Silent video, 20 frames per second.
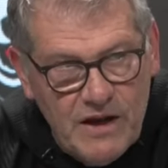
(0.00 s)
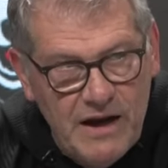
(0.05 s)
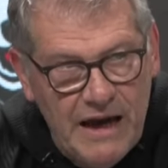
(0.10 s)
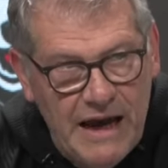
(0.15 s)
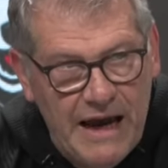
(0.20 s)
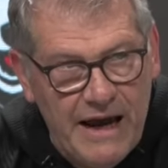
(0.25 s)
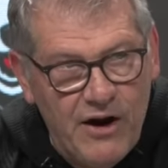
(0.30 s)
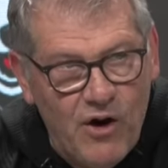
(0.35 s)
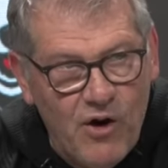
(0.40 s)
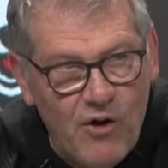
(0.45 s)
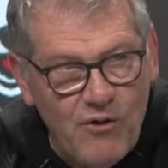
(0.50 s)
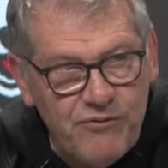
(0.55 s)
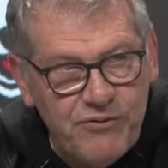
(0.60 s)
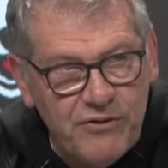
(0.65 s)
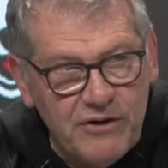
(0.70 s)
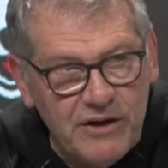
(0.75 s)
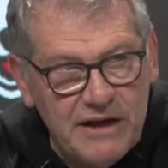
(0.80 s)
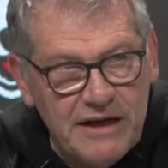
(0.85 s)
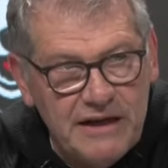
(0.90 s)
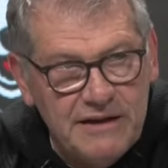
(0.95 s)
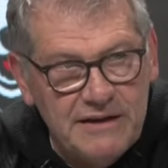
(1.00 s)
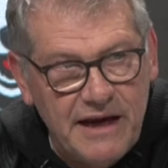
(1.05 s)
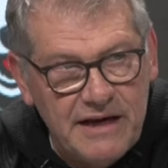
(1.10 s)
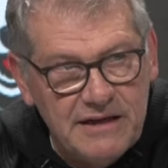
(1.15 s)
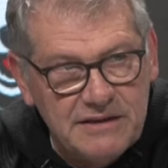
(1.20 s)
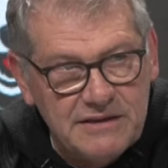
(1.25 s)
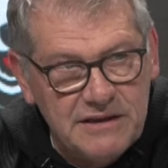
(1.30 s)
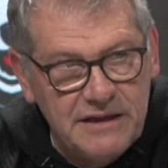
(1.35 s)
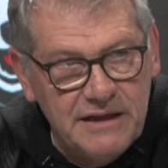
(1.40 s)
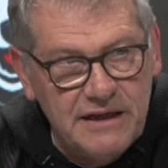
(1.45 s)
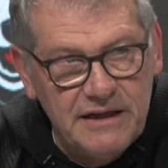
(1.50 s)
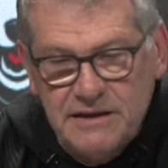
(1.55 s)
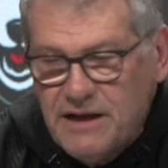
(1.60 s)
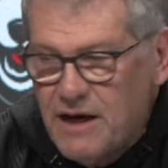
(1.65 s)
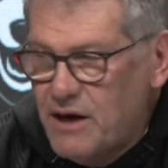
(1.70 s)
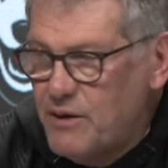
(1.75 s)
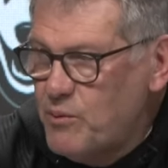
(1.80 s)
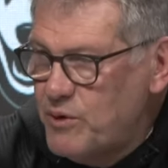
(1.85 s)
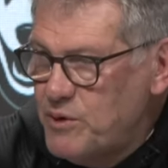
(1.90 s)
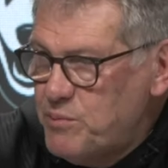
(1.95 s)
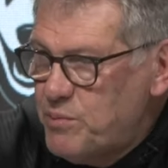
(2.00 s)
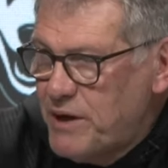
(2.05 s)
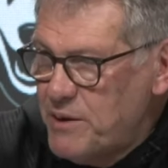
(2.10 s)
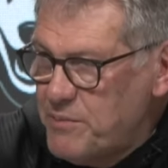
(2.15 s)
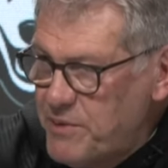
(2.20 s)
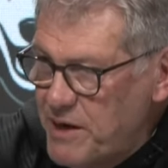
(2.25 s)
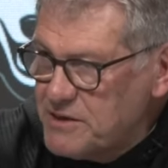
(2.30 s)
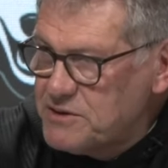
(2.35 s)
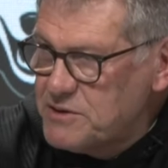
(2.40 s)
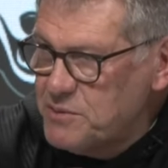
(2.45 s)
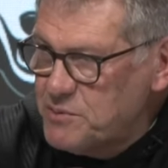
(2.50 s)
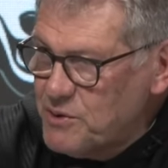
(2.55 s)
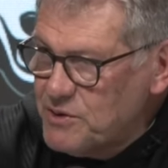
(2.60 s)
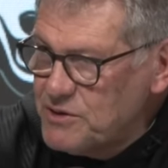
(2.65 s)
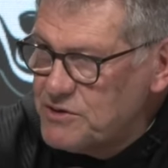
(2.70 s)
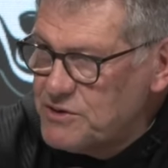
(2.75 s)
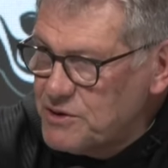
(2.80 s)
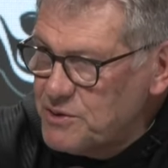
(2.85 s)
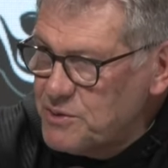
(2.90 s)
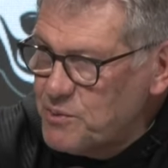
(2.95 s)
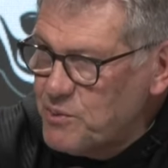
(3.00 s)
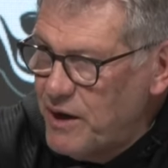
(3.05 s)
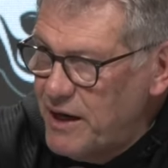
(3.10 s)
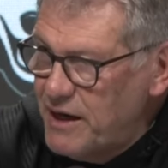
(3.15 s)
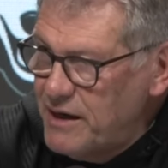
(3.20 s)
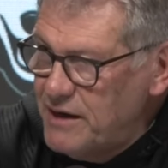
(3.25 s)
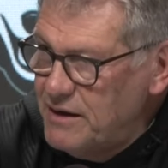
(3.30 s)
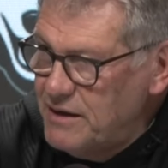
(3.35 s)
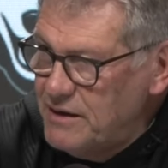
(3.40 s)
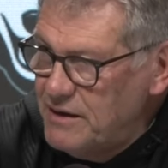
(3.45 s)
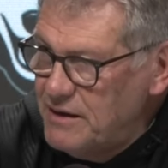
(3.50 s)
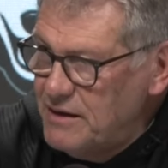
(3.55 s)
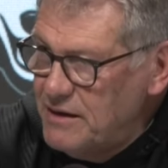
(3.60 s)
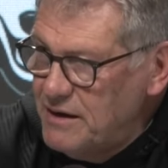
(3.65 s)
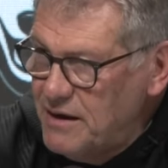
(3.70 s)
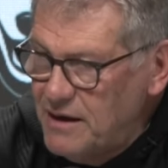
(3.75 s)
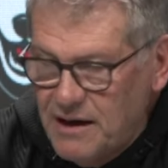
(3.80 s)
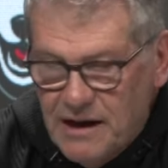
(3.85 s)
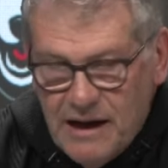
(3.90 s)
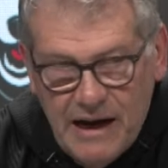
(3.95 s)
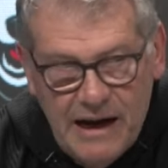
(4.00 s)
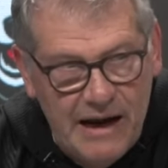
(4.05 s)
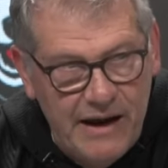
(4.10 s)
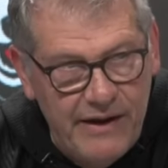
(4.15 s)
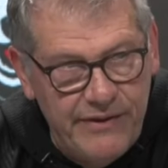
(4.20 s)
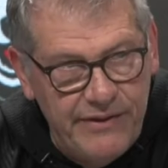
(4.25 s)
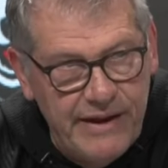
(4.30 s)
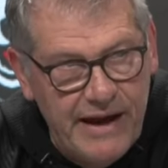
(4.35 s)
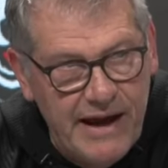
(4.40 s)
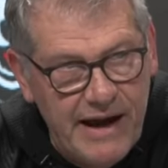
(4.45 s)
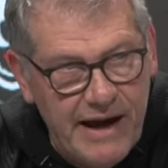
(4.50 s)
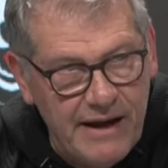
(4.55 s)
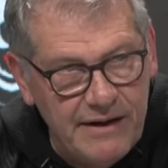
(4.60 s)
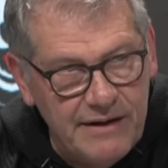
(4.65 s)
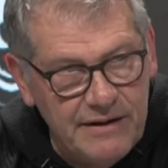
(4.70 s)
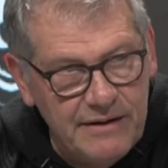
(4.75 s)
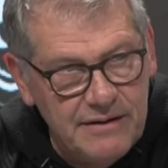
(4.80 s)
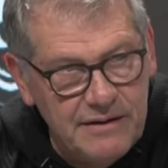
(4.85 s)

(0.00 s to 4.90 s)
And hopefully they see that we play basketball a certain way, and that